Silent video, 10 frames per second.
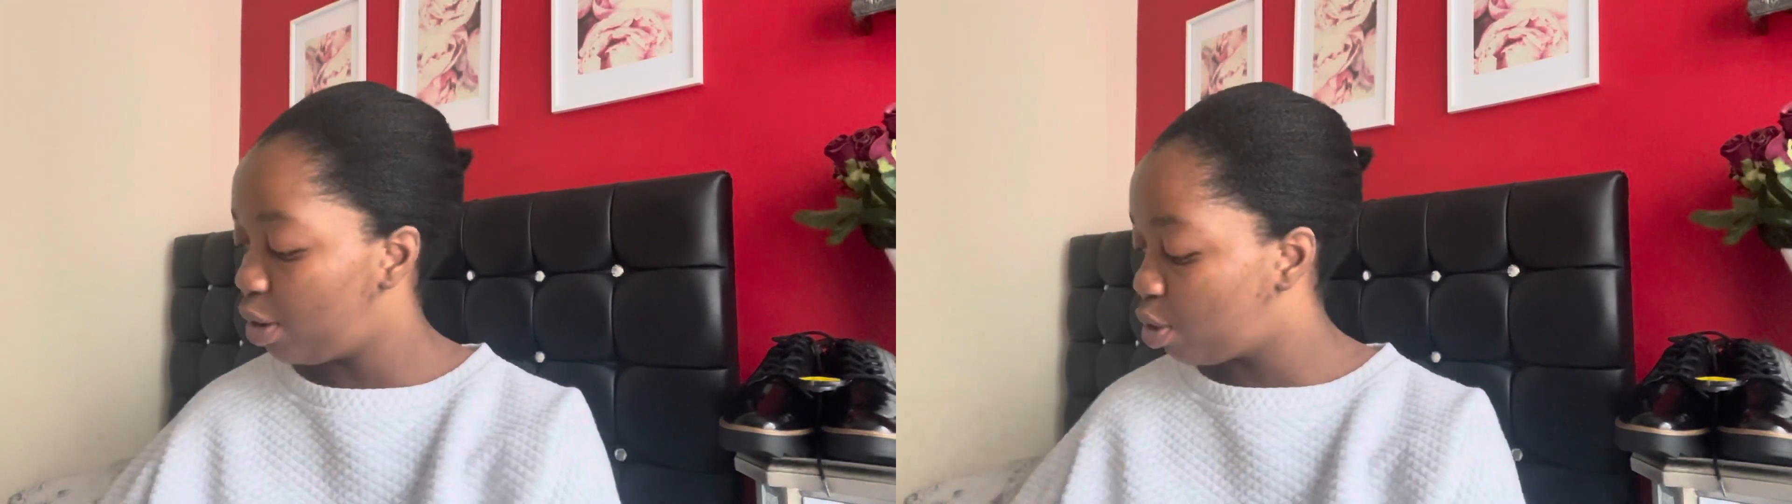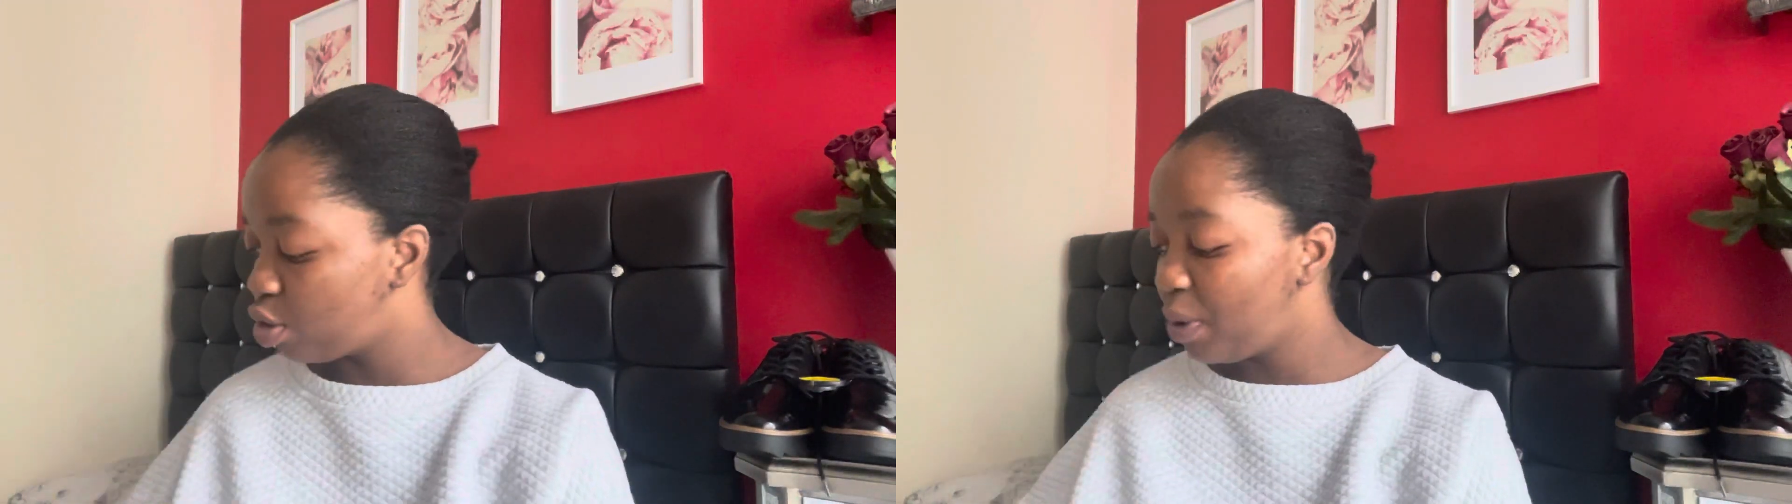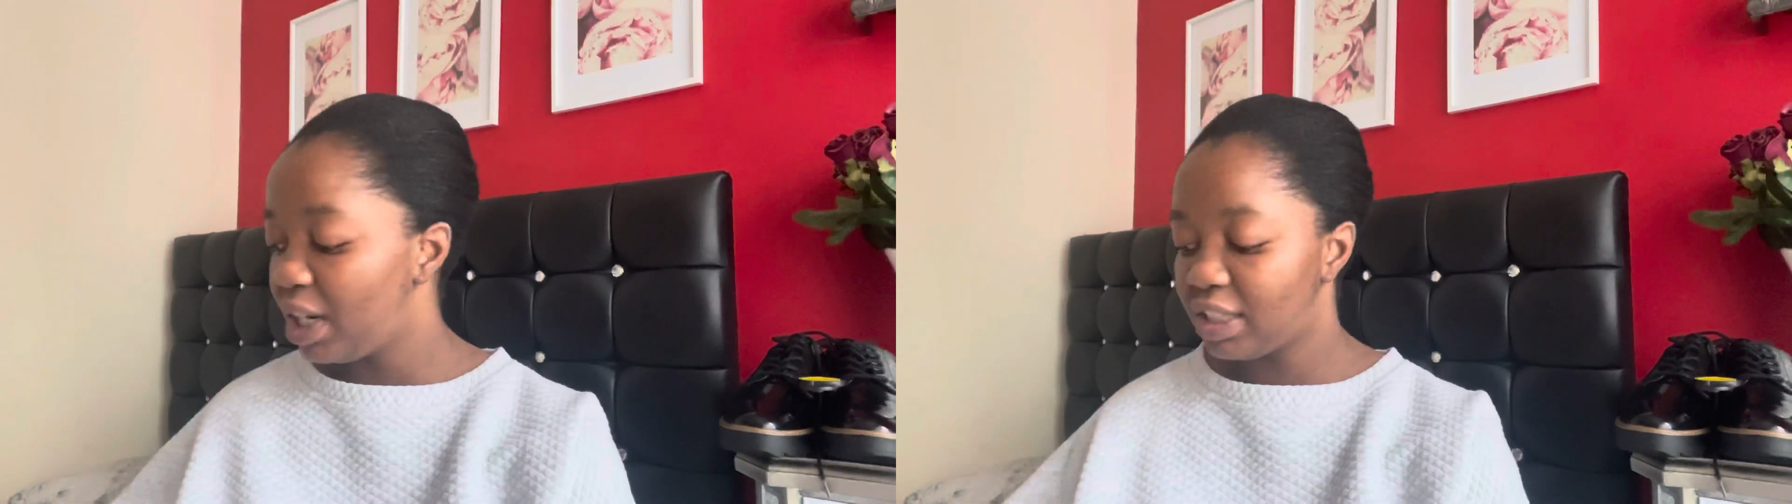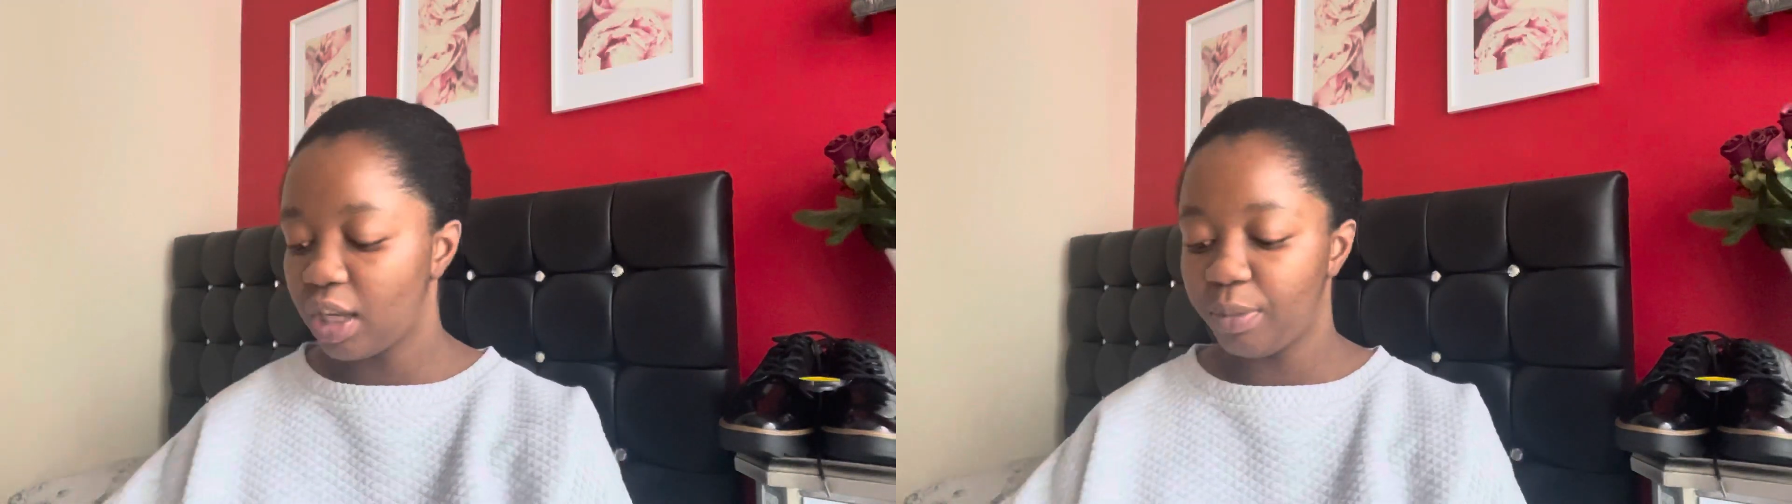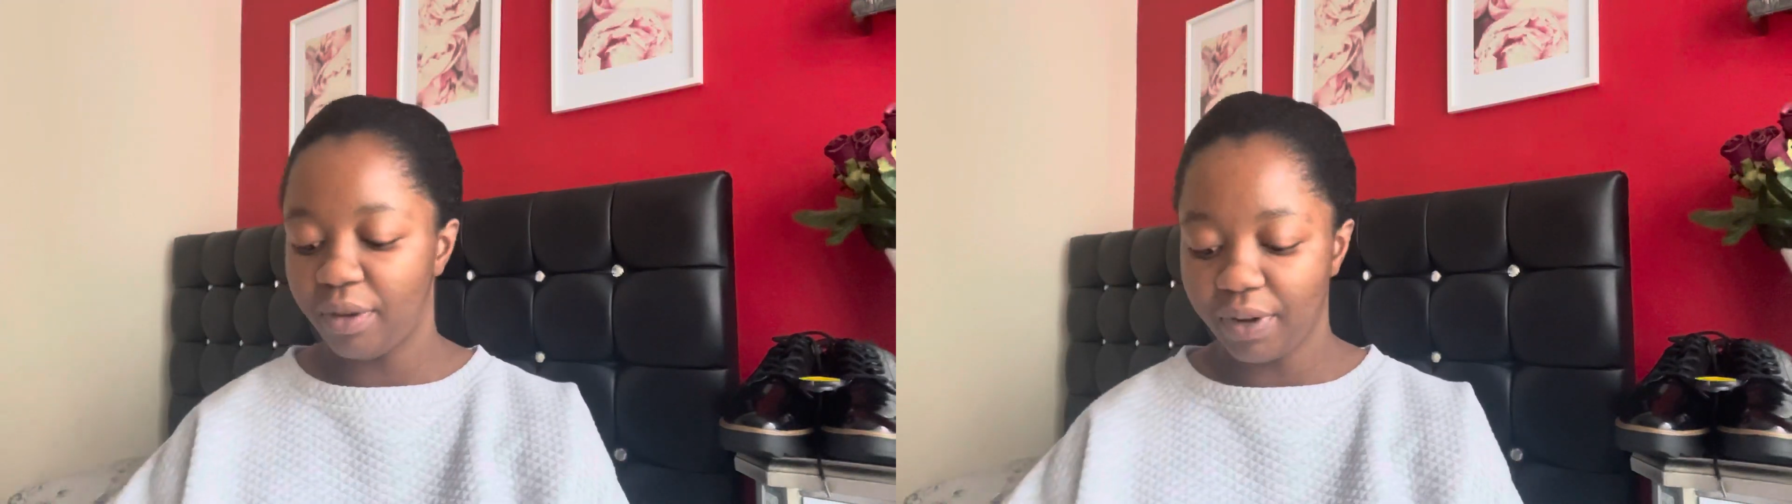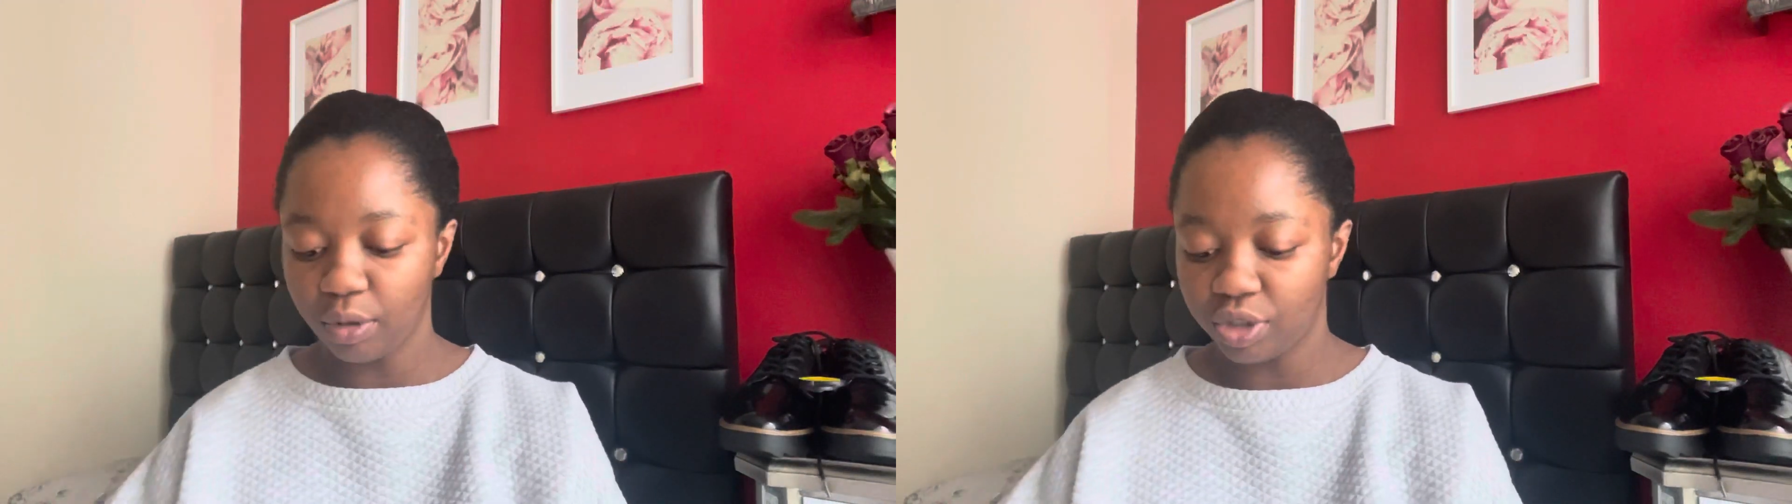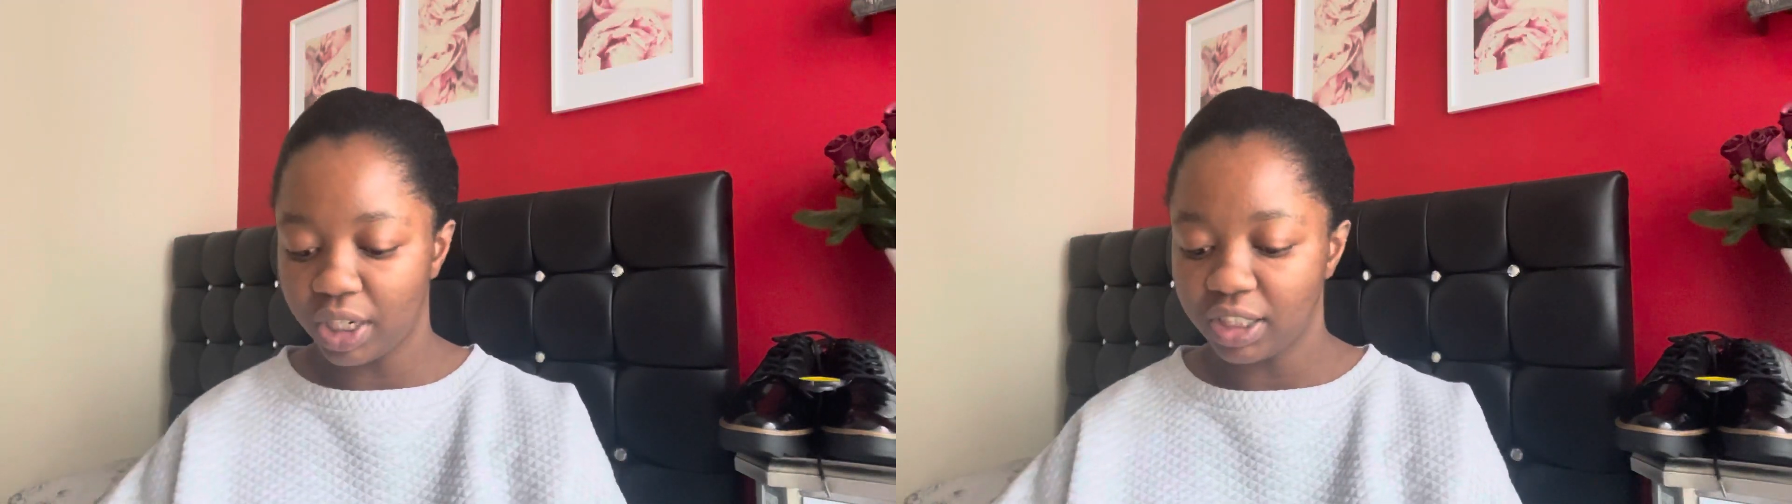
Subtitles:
Because when they sent me a voucher,